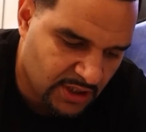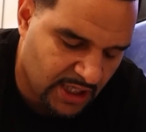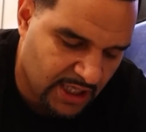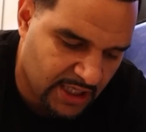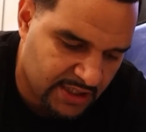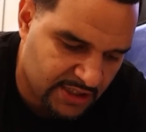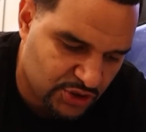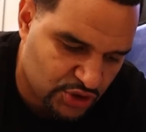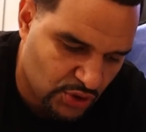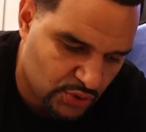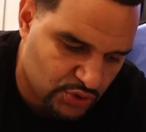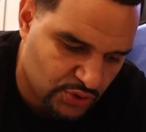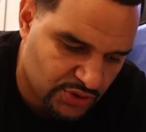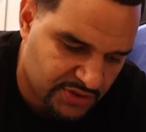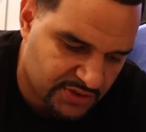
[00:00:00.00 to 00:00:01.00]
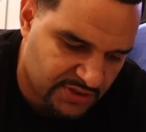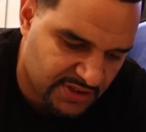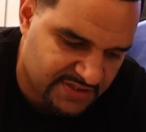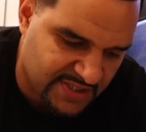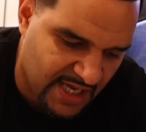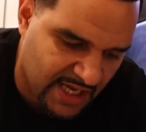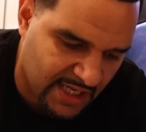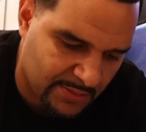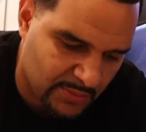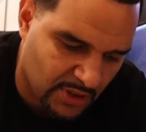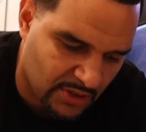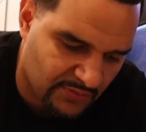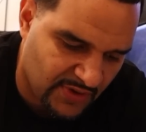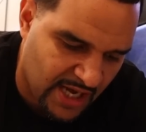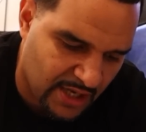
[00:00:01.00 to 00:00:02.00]
and it shows you the time
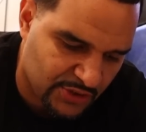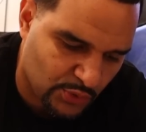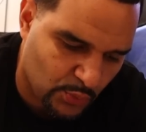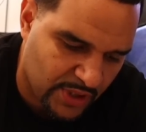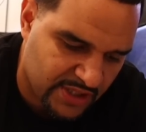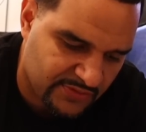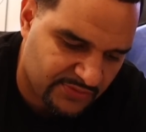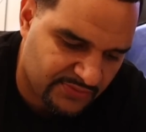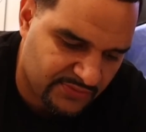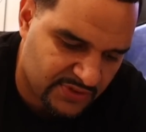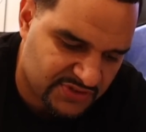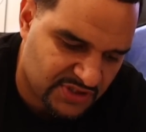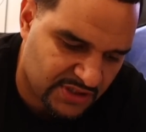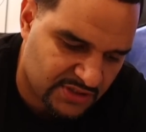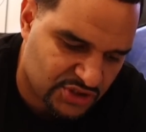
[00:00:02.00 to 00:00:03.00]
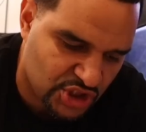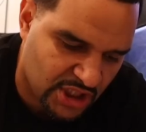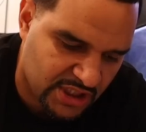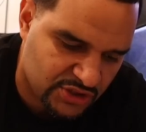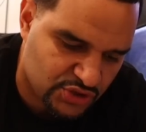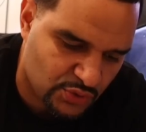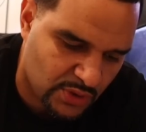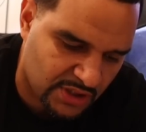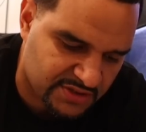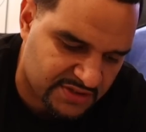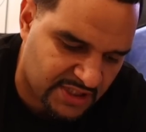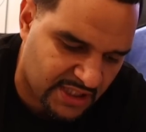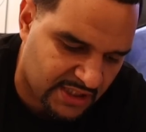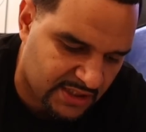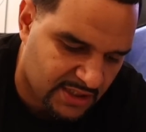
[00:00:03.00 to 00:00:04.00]
of how the wave is going to change throughout the
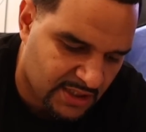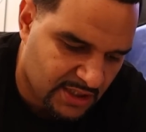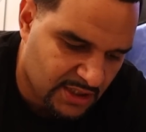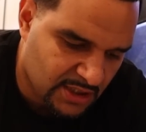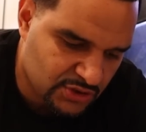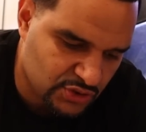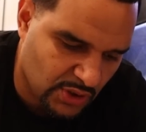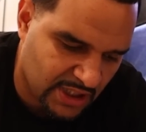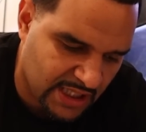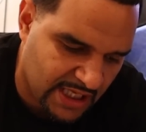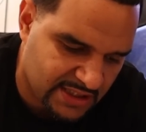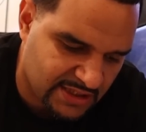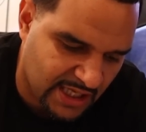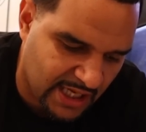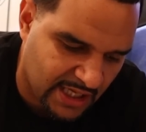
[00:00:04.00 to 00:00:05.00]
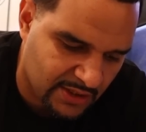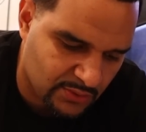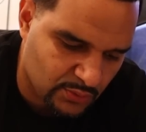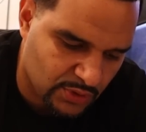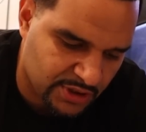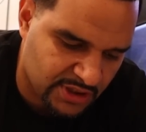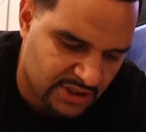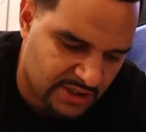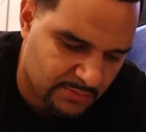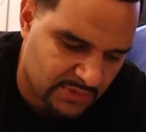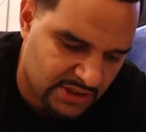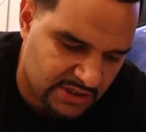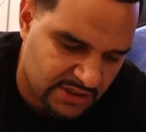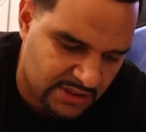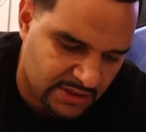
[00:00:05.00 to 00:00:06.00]
day. So I like that. We're going to hit
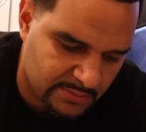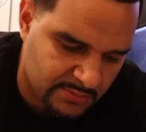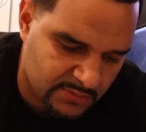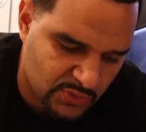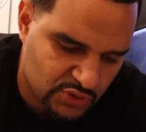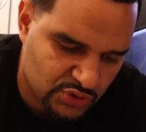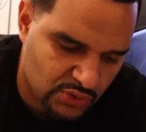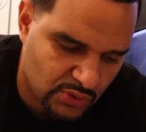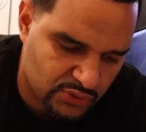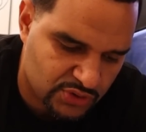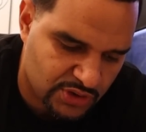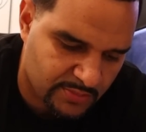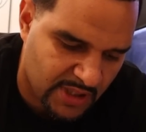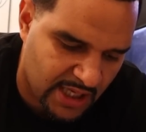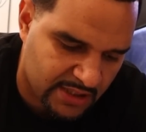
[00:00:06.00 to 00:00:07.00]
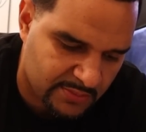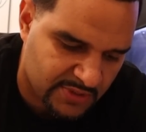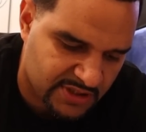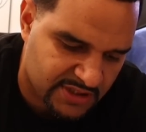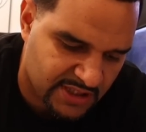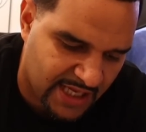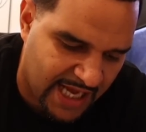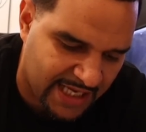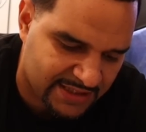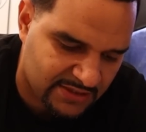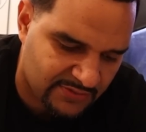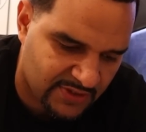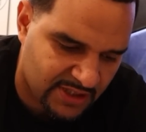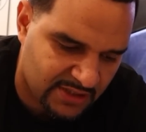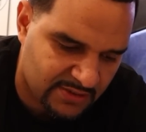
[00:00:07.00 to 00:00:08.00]
medium, scroll to the bottom and hit
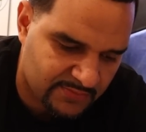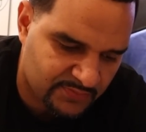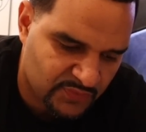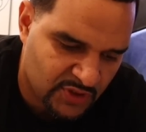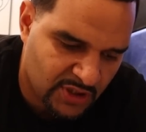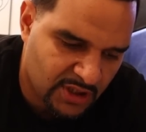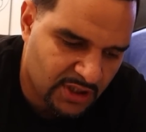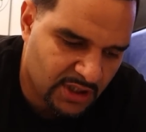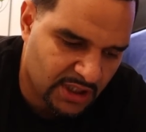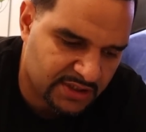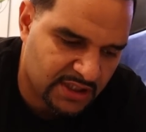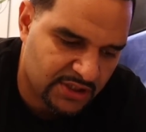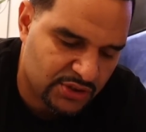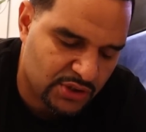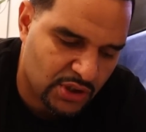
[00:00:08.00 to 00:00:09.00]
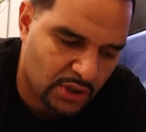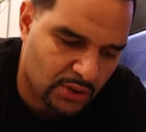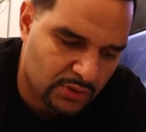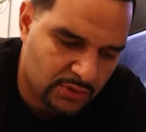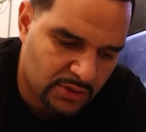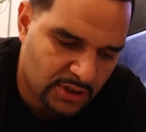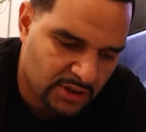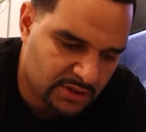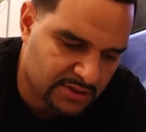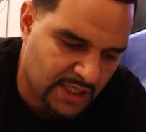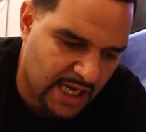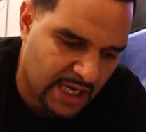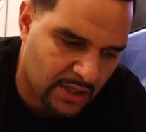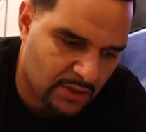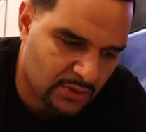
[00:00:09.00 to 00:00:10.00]
activate, and there you go.
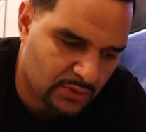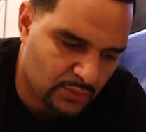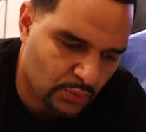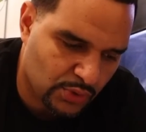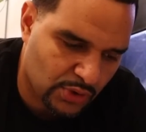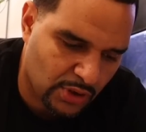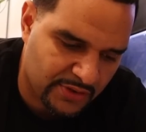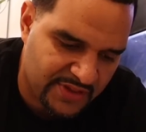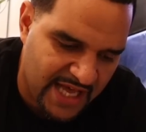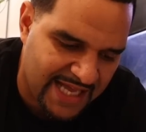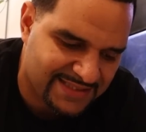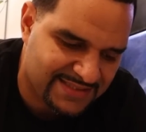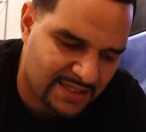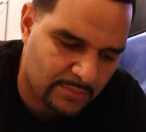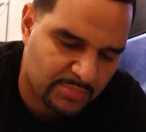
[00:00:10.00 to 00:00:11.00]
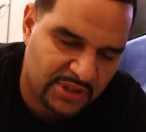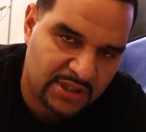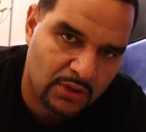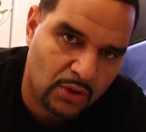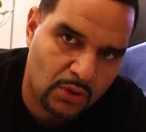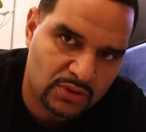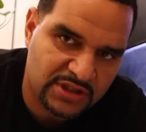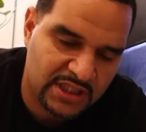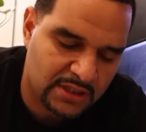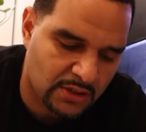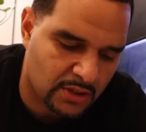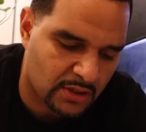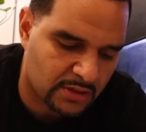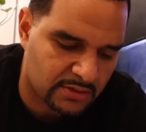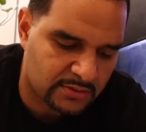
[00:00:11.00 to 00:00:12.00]
Now we're on that template all day
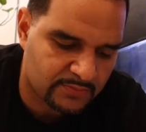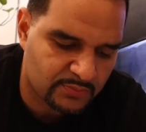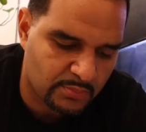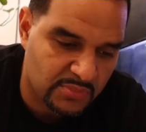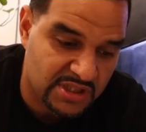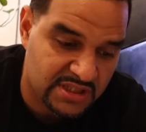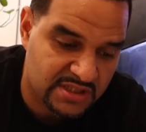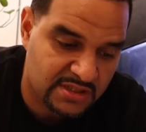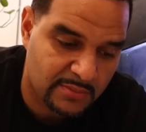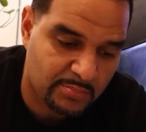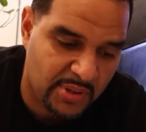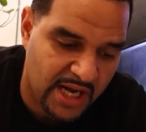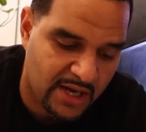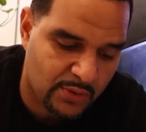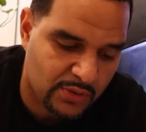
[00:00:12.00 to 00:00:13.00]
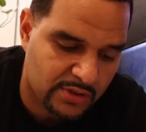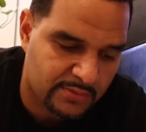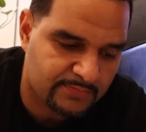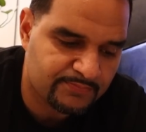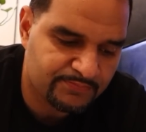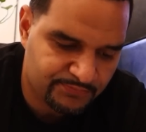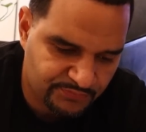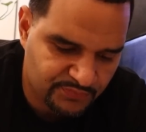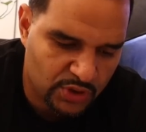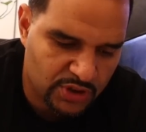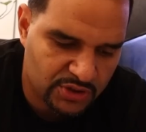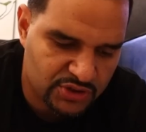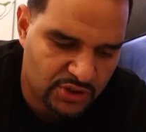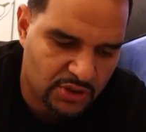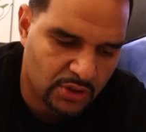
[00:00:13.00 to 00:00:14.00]
long, medium power, we're
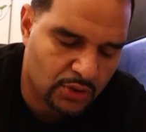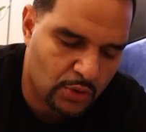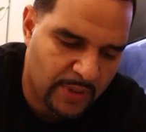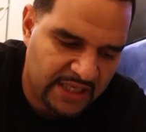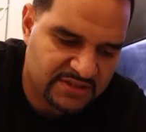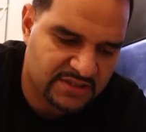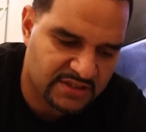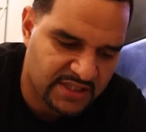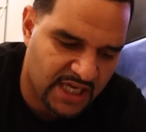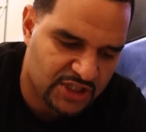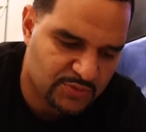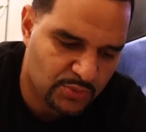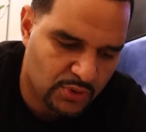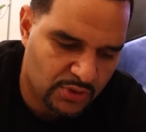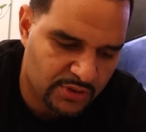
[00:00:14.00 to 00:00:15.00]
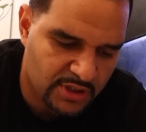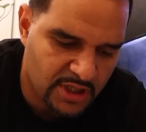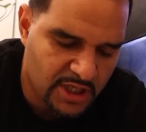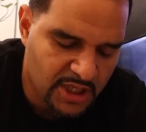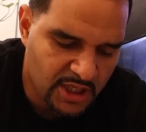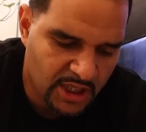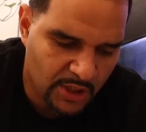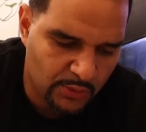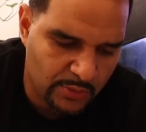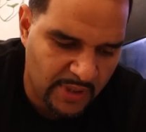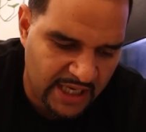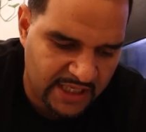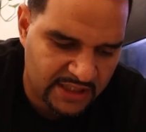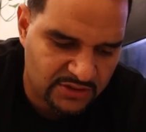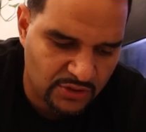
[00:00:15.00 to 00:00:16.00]
good to go. We're back to the dashboard and we're
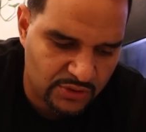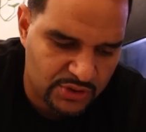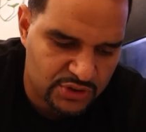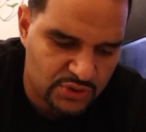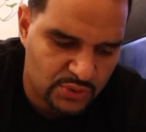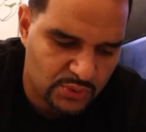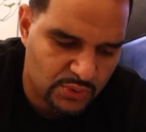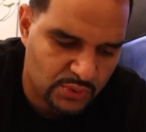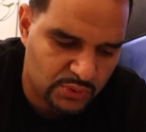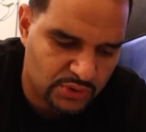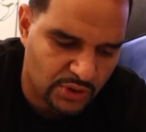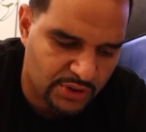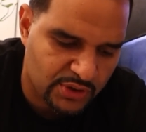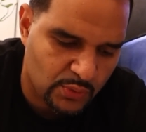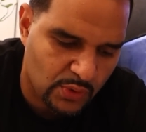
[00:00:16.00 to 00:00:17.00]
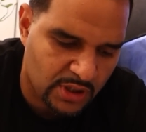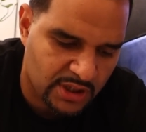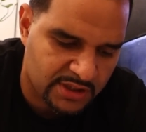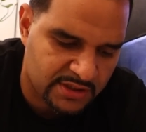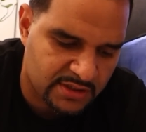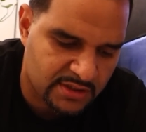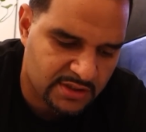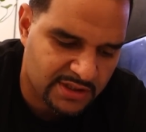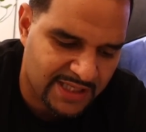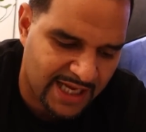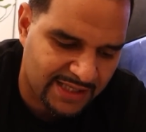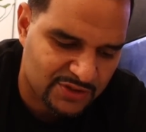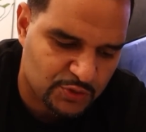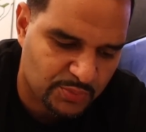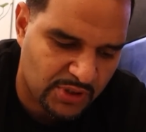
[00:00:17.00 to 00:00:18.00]
back at 32, 31
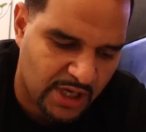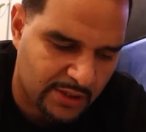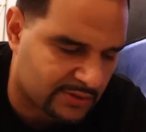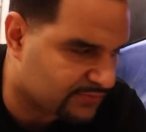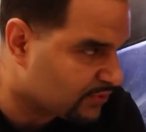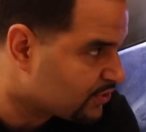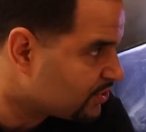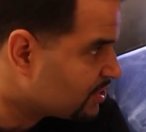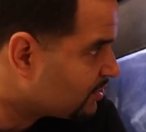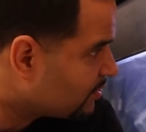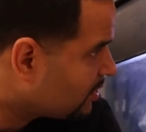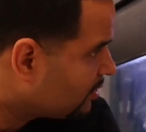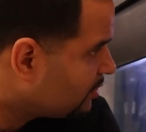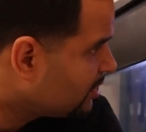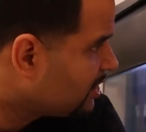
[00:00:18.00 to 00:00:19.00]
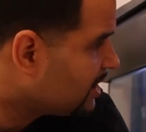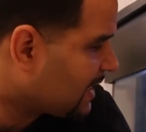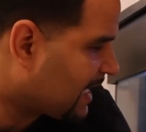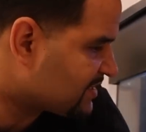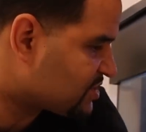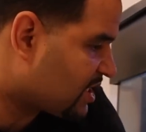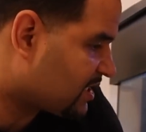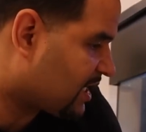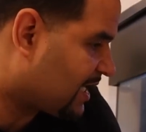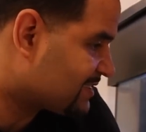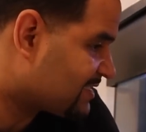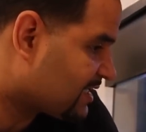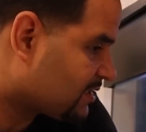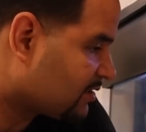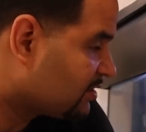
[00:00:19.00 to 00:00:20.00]
gallons per hour for the Nero. I
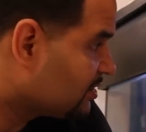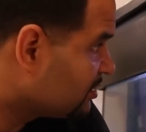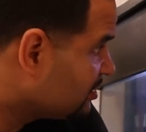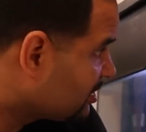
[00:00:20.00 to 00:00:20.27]
take a good